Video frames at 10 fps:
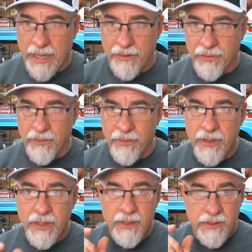I don't know.
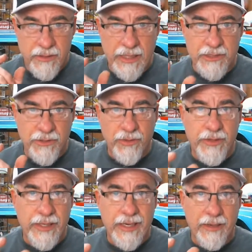That's the only
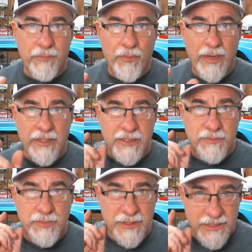thing that I could point out
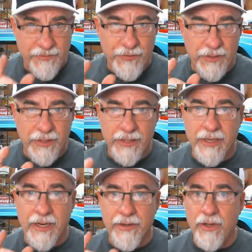specifically
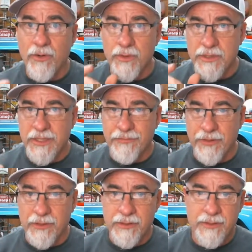that I know is
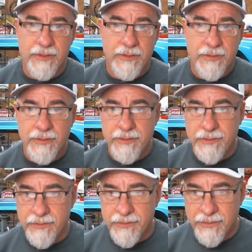different.
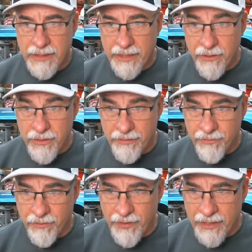And I know that
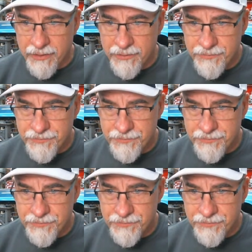for a fact.